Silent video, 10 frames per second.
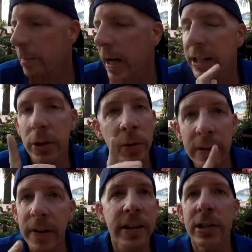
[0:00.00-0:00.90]
I don't
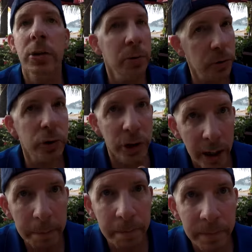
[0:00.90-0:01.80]
advise that you lose your
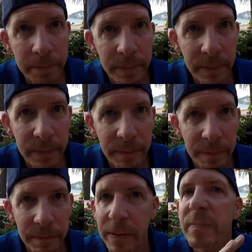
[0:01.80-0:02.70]
job.
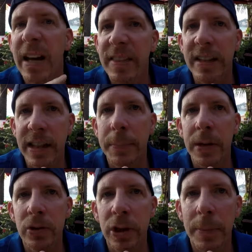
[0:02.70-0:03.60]
I think keeping
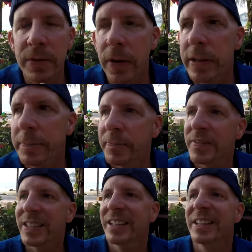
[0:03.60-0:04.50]
your job is fine.
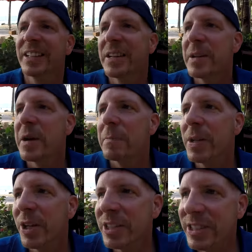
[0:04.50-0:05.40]

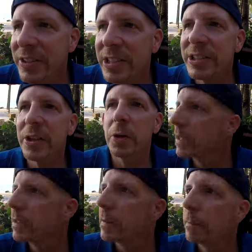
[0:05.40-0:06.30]
But on a serious note,
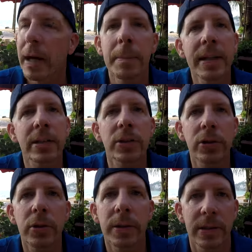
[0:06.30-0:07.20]
my message to
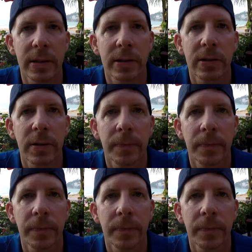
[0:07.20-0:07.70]
you is this.